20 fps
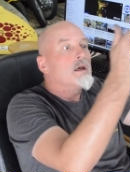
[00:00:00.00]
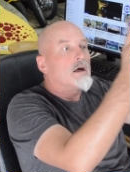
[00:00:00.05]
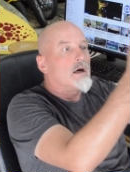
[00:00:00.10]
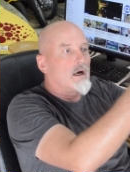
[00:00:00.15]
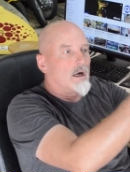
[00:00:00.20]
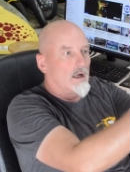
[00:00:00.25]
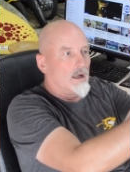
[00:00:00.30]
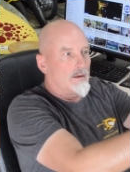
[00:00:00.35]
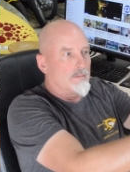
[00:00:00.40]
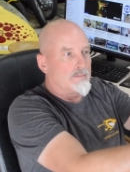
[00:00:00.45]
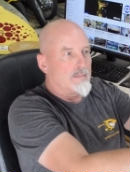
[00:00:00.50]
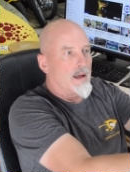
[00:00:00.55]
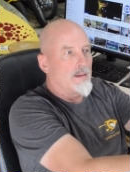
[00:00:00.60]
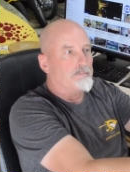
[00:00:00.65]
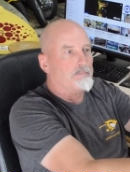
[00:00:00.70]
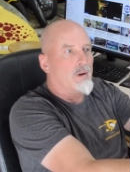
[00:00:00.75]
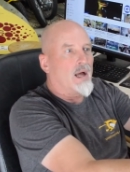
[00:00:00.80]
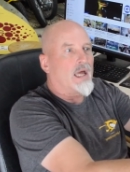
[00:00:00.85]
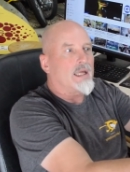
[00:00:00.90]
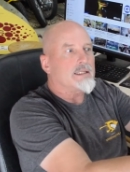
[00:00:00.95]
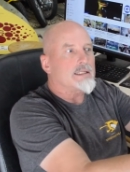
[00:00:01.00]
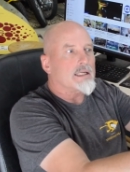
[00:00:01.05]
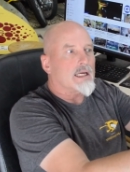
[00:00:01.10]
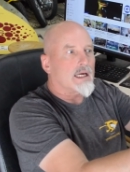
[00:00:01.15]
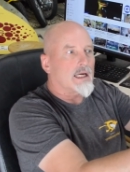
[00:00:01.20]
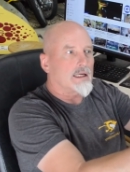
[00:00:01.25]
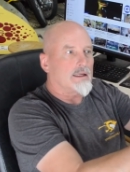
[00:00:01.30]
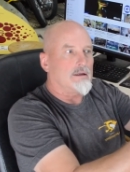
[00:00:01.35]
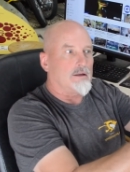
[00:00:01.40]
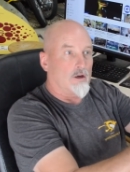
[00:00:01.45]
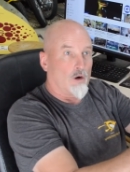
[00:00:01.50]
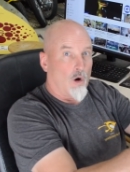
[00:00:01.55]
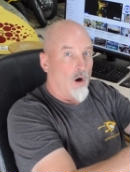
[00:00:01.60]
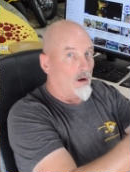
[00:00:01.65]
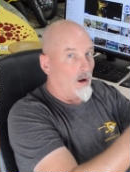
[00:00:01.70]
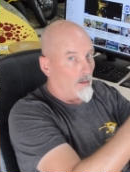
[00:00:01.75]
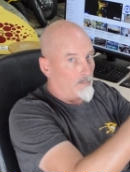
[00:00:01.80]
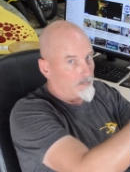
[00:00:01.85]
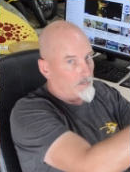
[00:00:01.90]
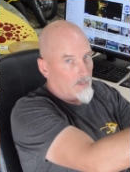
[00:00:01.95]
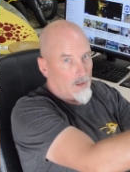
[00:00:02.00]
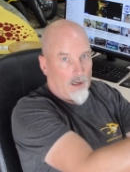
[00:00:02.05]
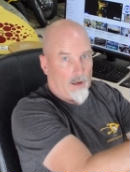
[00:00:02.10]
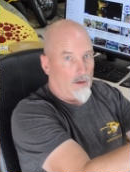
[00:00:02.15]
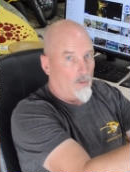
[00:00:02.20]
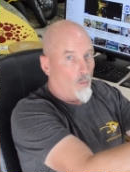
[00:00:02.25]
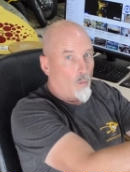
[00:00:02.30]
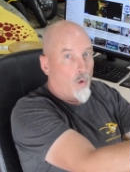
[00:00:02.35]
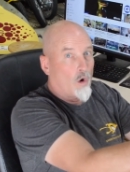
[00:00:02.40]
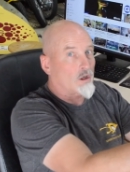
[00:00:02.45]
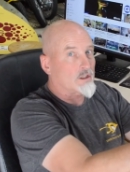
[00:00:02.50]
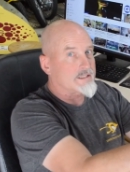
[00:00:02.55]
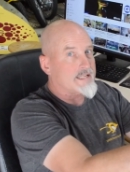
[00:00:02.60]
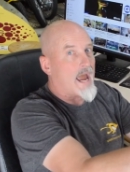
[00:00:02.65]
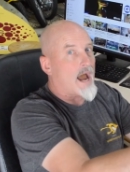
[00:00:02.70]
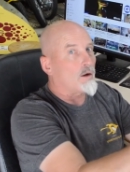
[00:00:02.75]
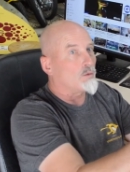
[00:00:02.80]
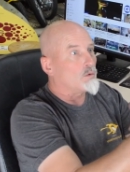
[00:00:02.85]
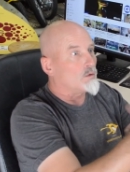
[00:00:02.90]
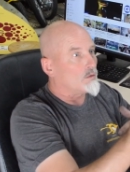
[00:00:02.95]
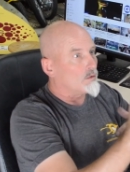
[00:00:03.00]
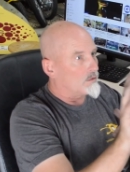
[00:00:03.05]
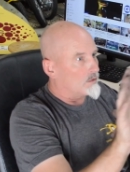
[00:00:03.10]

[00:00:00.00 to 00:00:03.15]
But it worked out,